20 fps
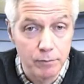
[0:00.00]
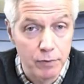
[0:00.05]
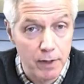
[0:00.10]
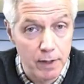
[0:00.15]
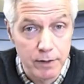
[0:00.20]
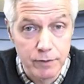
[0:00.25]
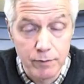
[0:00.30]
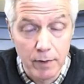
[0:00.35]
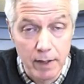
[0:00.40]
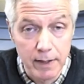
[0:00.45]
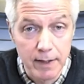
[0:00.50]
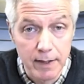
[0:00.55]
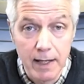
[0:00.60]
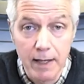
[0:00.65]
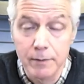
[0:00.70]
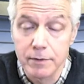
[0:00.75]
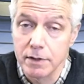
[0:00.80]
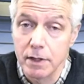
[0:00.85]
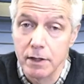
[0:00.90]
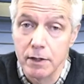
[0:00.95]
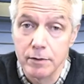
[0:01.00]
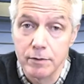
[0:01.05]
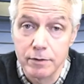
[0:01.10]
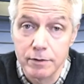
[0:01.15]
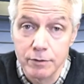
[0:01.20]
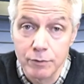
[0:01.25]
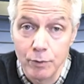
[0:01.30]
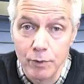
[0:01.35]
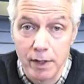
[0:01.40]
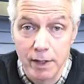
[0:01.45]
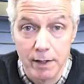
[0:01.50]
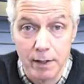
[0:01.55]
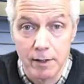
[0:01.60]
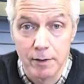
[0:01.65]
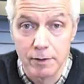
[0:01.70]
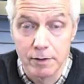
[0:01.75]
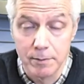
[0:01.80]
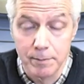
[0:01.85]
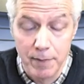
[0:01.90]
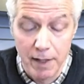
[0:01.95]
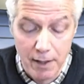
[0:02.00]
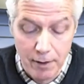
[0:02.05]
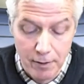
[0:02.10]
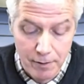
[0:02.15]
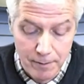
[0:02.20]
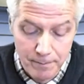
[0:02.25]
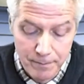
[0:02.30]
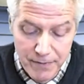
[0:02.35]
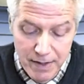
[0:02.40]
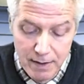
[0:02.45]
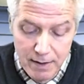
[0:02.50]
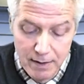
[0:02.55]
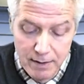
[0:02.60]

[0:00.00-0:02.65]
The price right now is $120 a barrel.